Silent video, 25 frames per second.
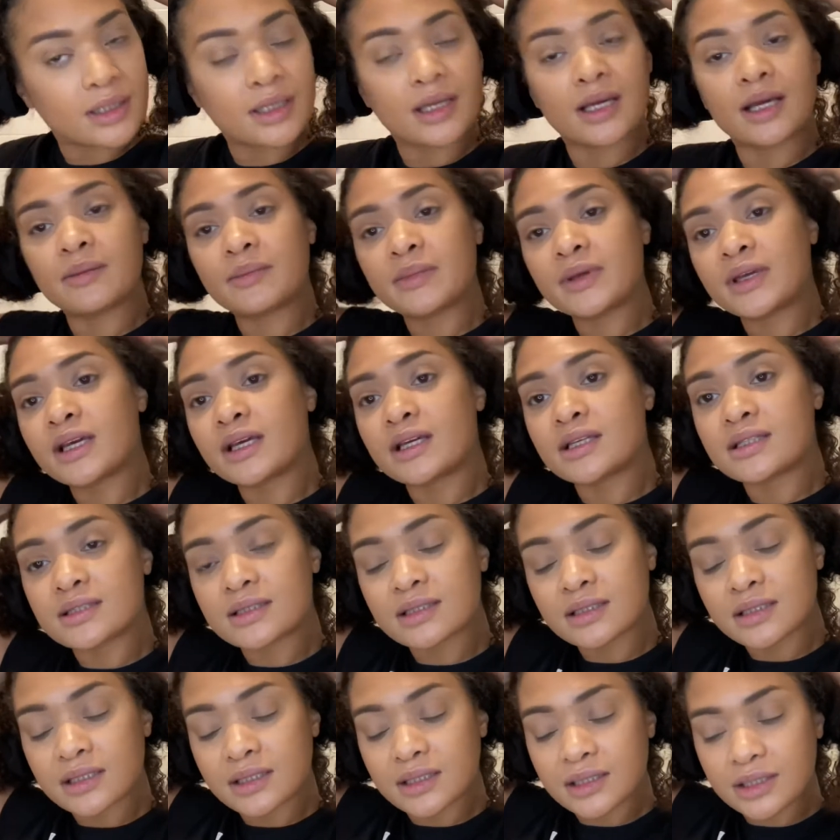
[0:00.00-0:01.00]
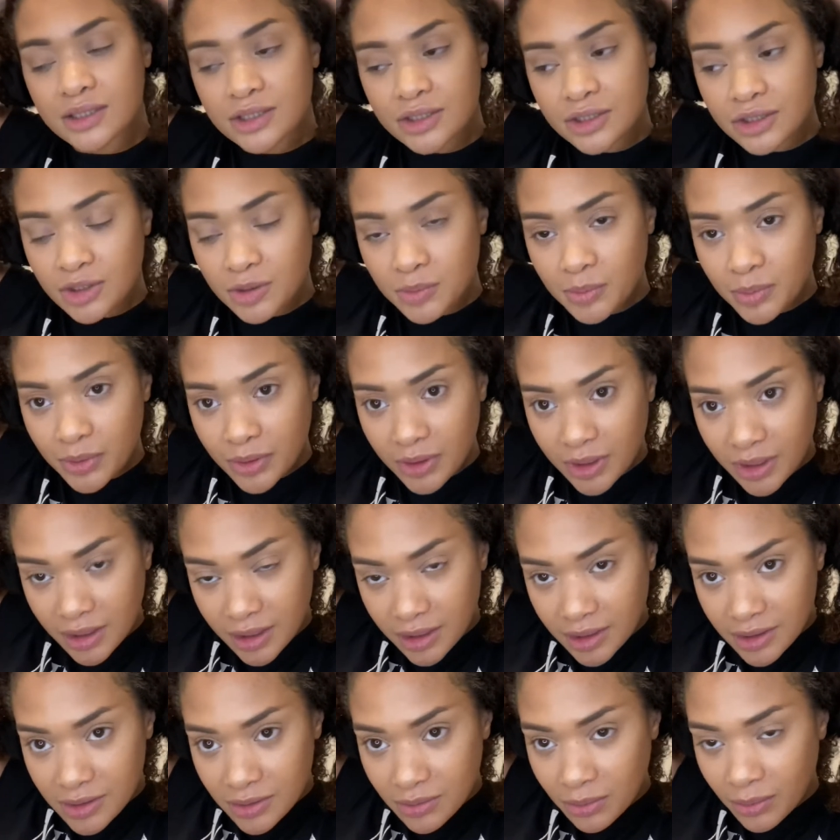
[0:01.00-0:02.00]
And because the conditioner is put in
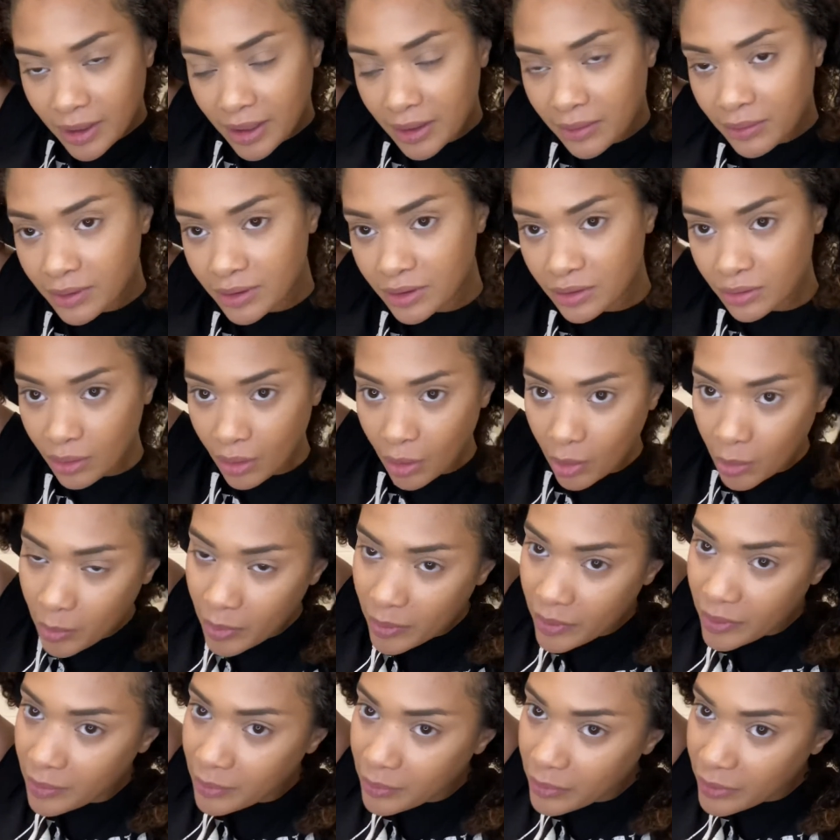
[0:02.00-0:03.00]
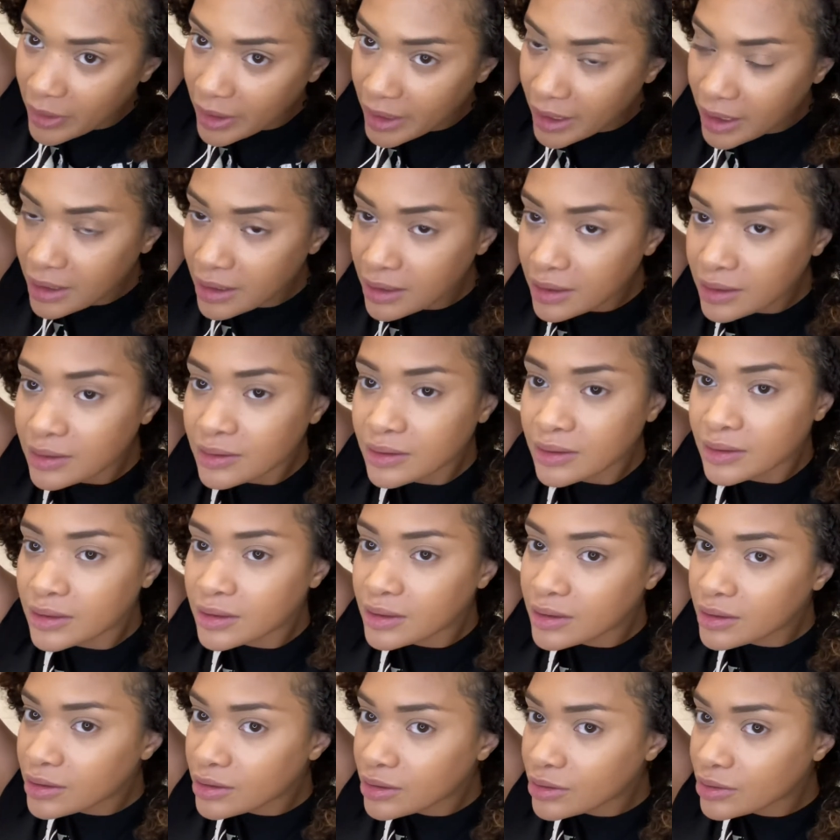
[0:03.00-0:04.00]
this way, when you open the braid,
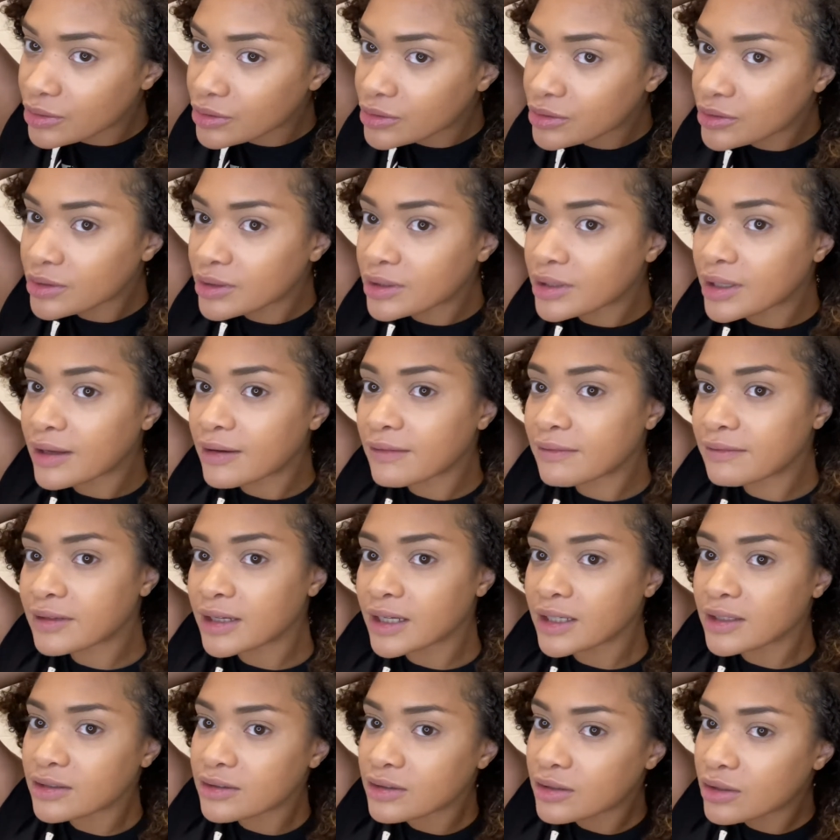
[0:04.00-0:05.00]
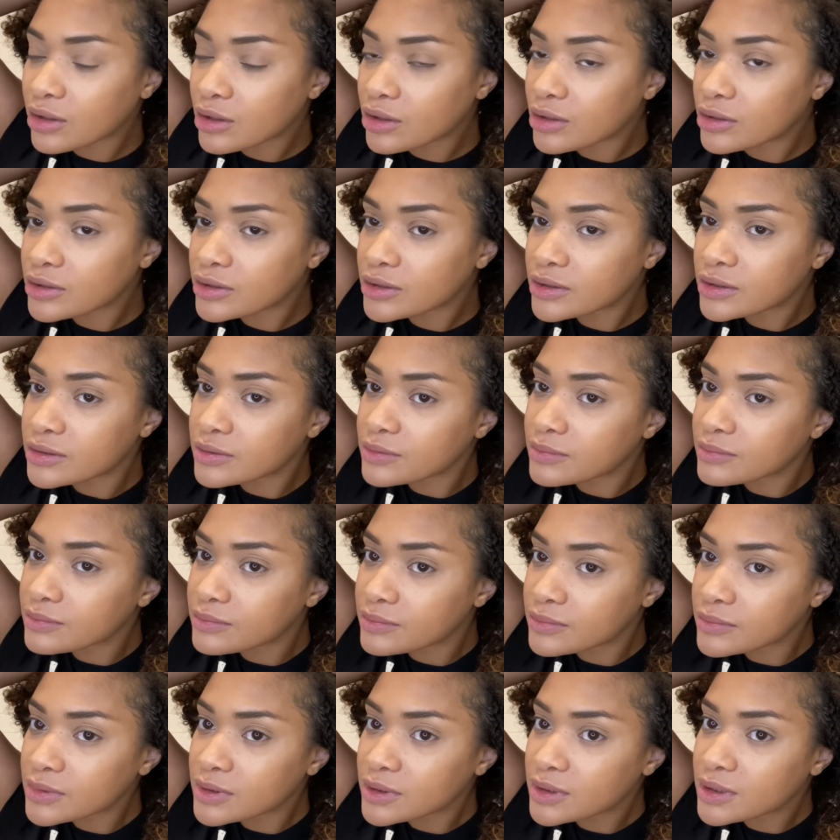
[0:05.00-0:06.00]
you're also gonna have nice curls,
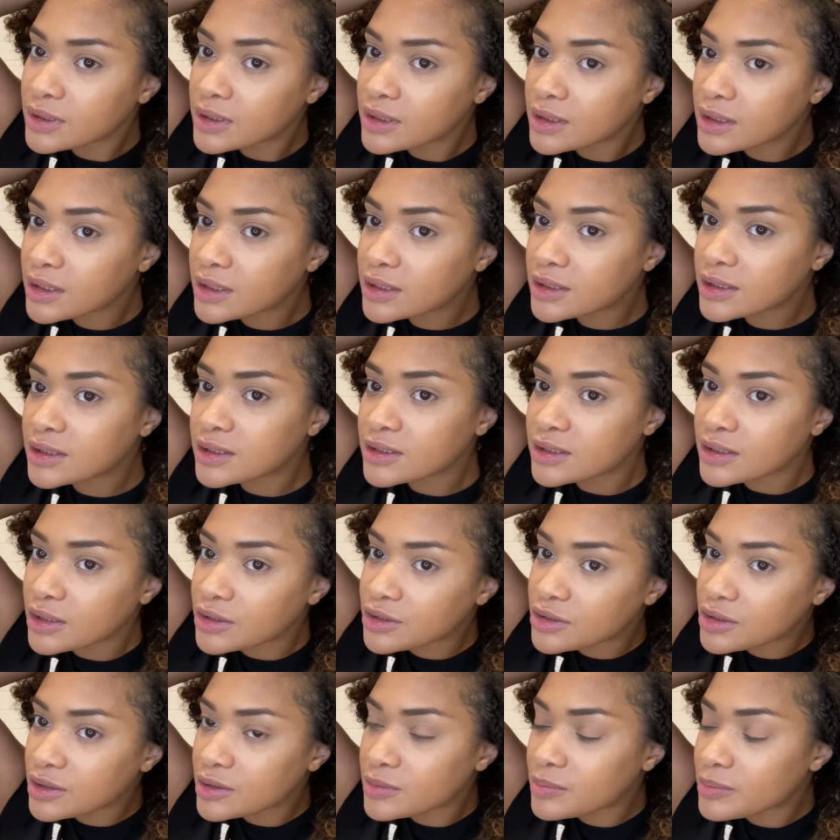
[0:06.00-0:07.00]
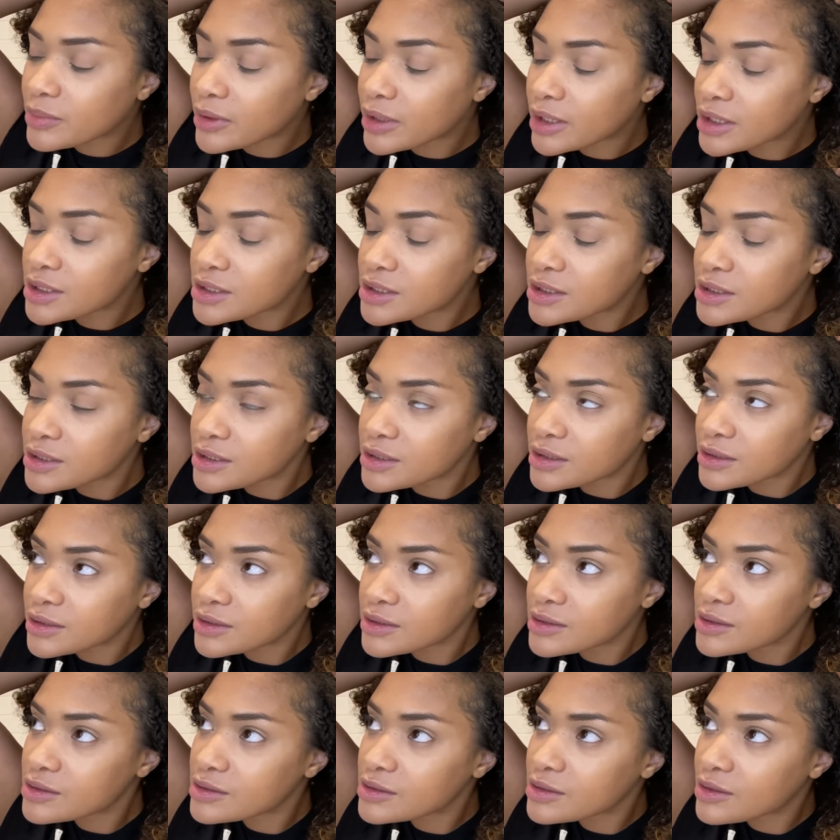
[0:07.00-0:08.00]
because it's not just brushed.
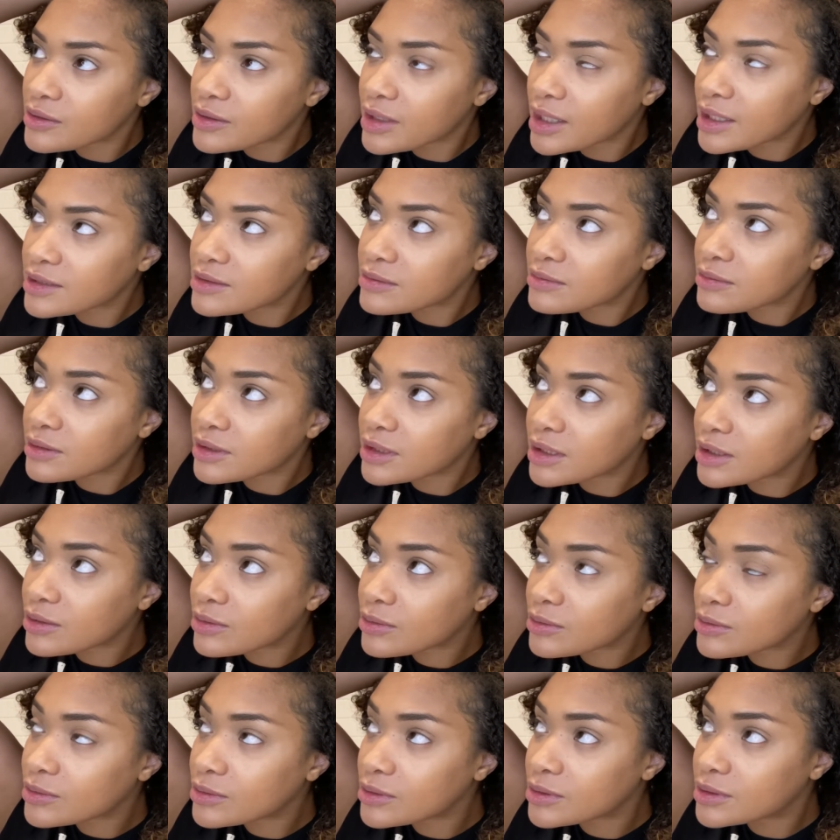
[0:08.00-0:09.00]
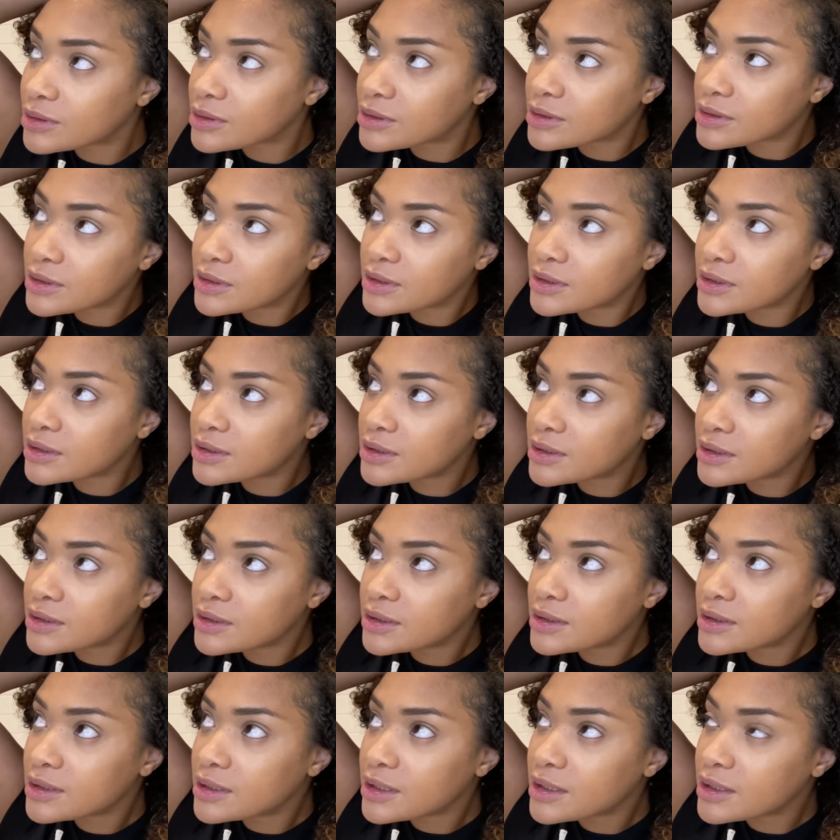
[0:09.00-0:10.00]
So that's really cool.
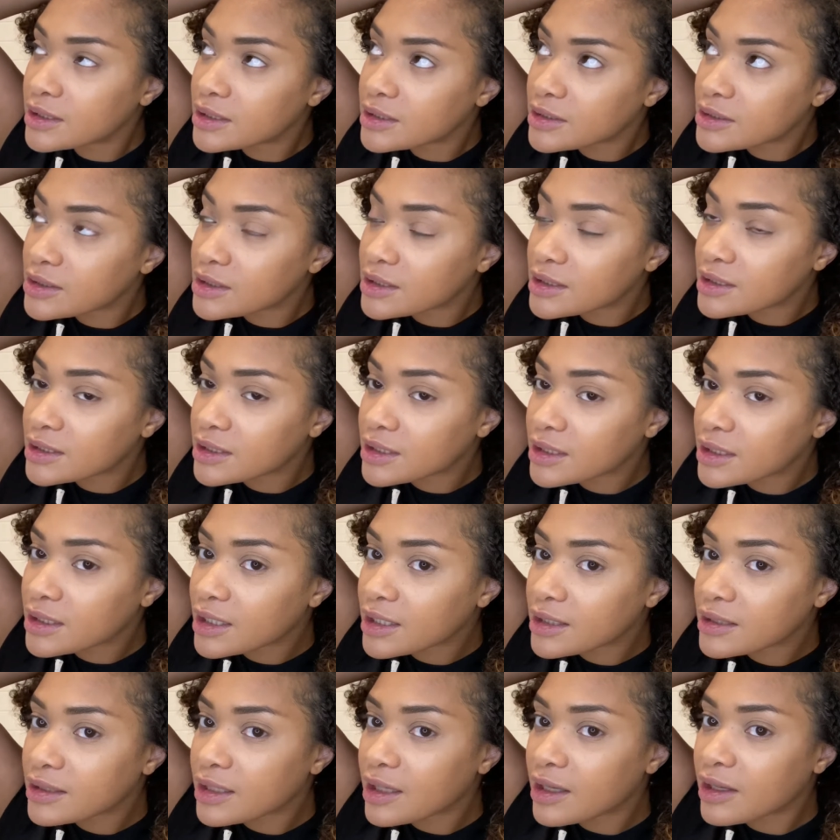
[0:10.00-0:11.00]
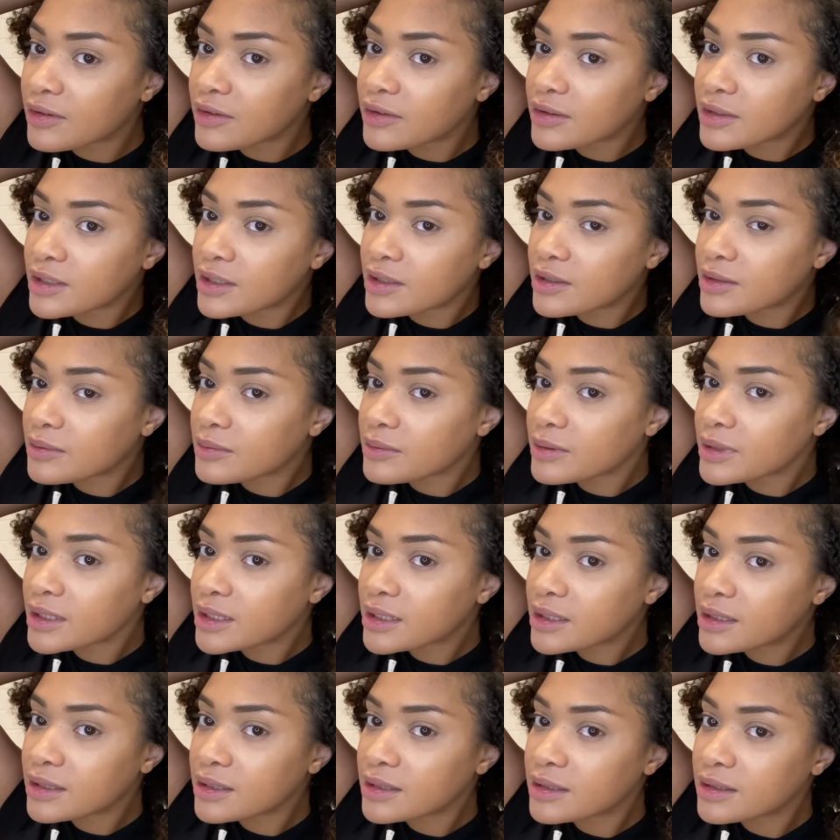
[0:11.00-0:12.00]
And it's just sitting like that underneath the wig.